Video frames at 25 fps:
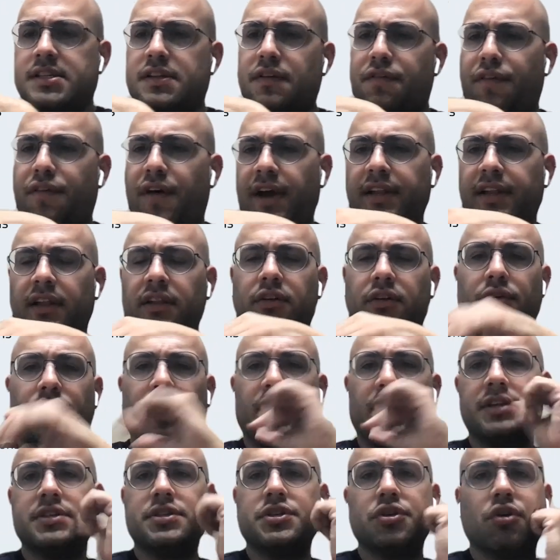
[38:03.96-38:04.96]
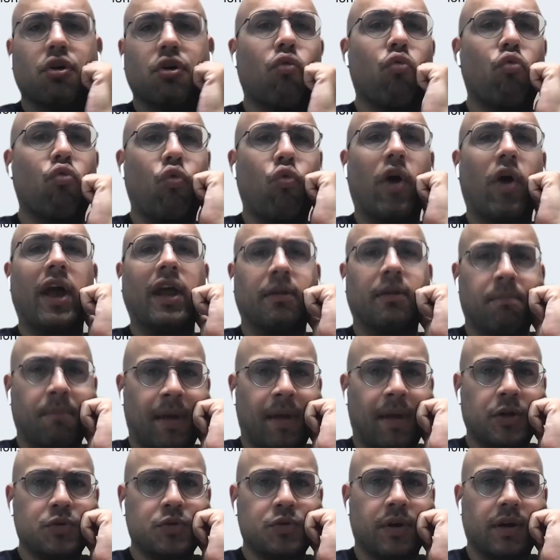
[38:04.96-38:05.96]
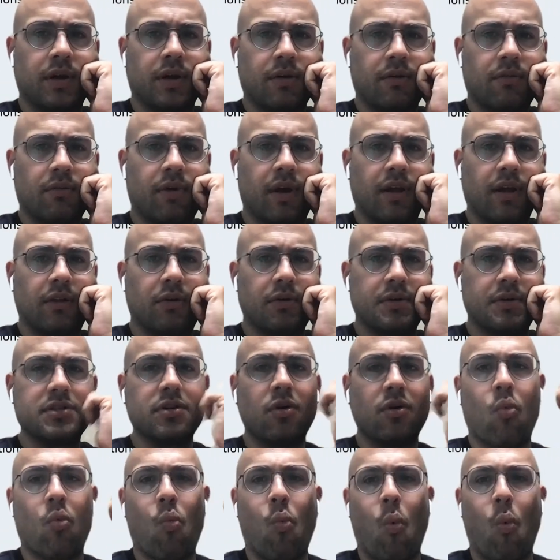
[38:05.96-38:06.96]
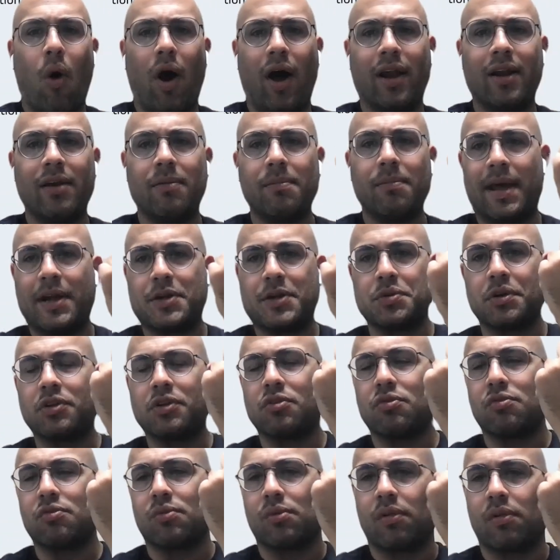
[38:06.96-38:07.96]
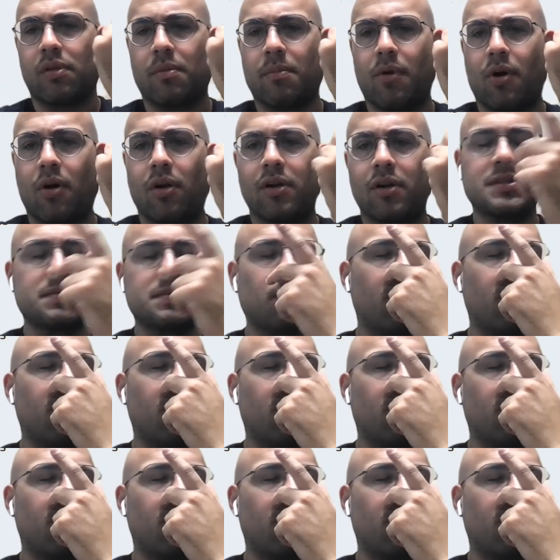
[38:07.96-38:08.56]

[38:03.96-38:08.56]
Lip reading: is the fact that there is no right metric, right? There is no one metric to rule them all.